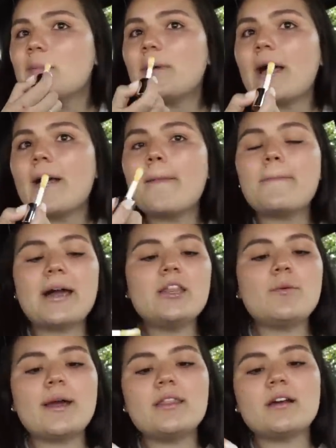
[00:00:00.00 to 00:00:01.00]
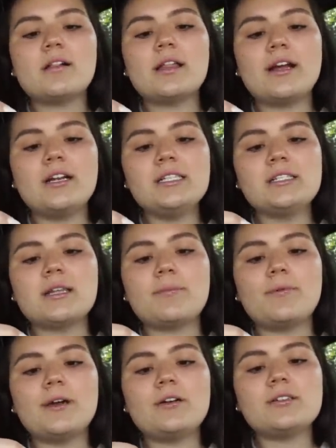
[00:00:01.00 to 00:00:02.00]
But by the way, the Clarins
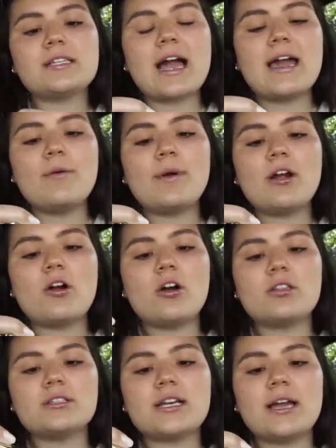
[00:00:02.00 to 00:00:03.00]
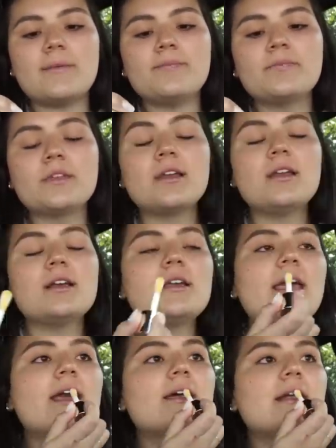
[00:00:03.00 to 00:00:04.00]
lip oils I wear all the time
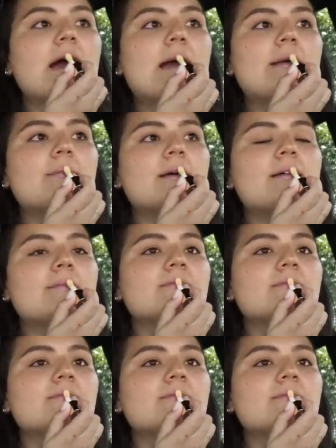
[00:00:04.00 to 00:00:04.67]
and I'm